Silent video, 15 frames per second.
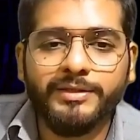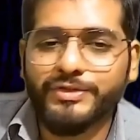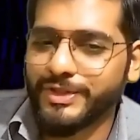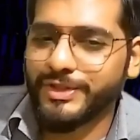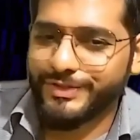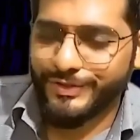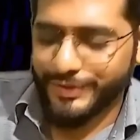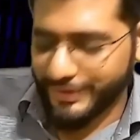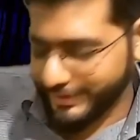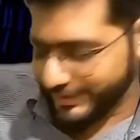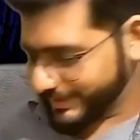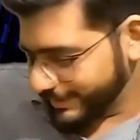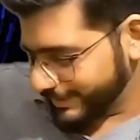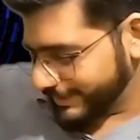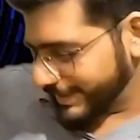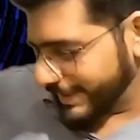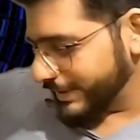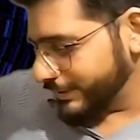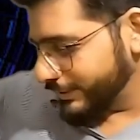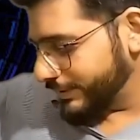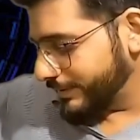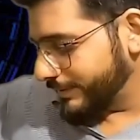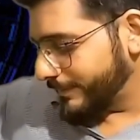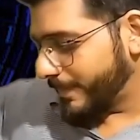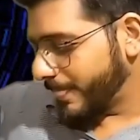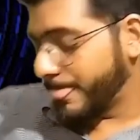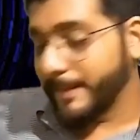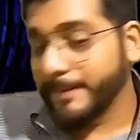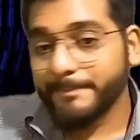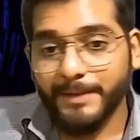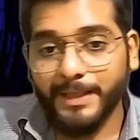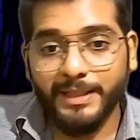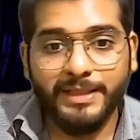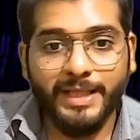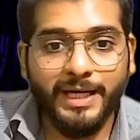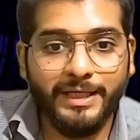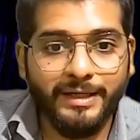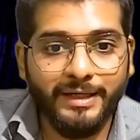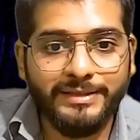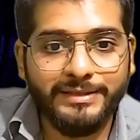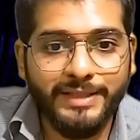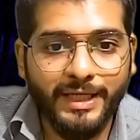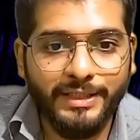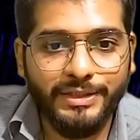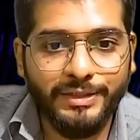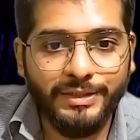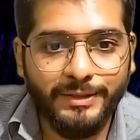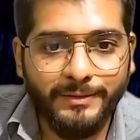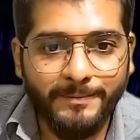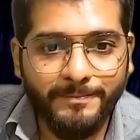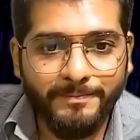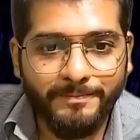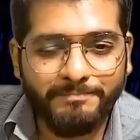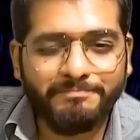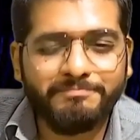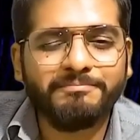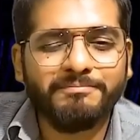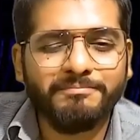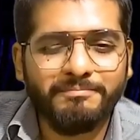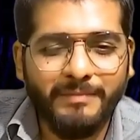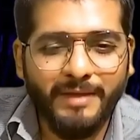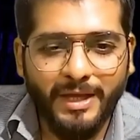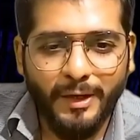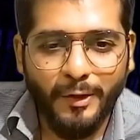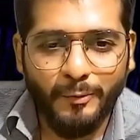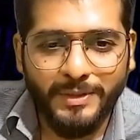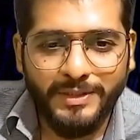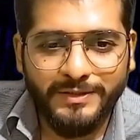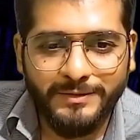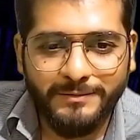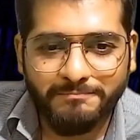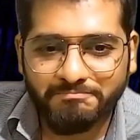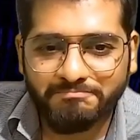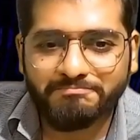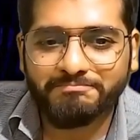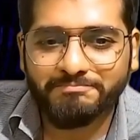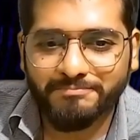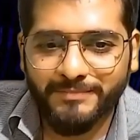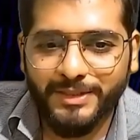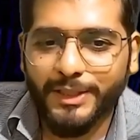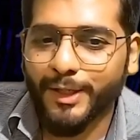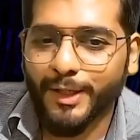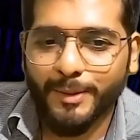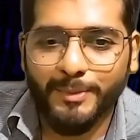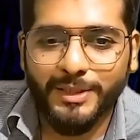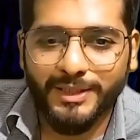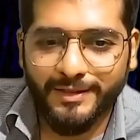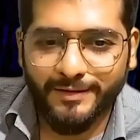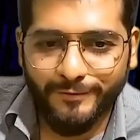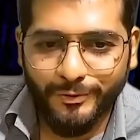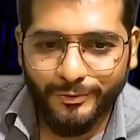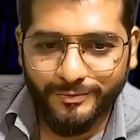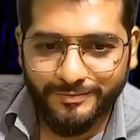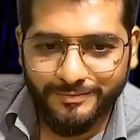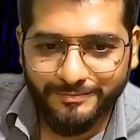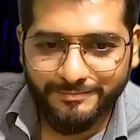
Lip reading: Just tell us now. In that transaction, how much did Raman give you?